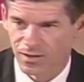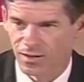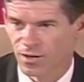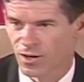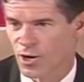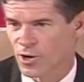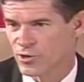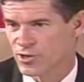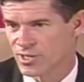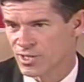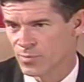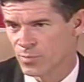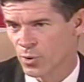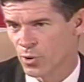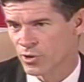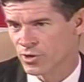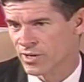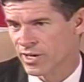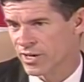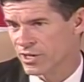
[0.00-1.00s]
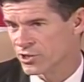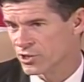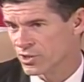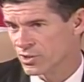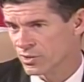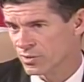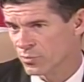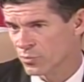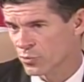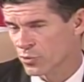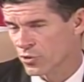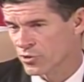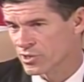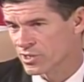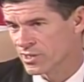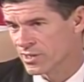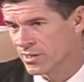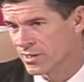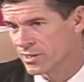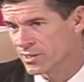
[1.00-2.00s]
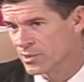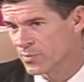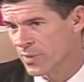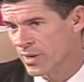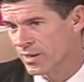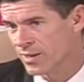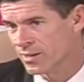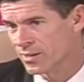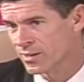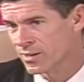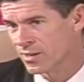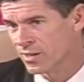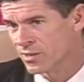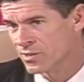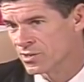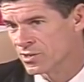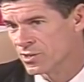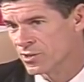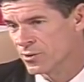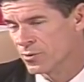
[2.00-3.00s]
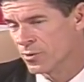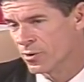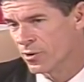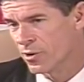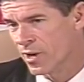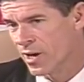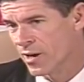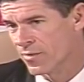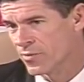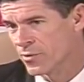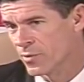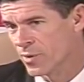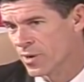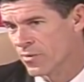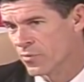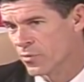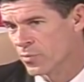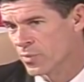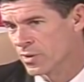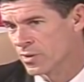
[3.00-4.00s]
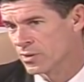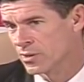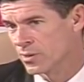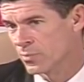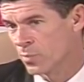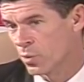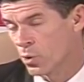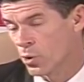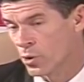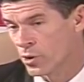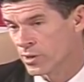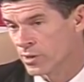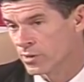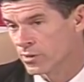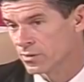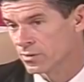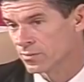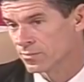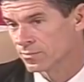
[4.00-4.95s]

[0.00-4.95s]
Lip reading: Are deportation proceedings pending against you, or have you ever been deported?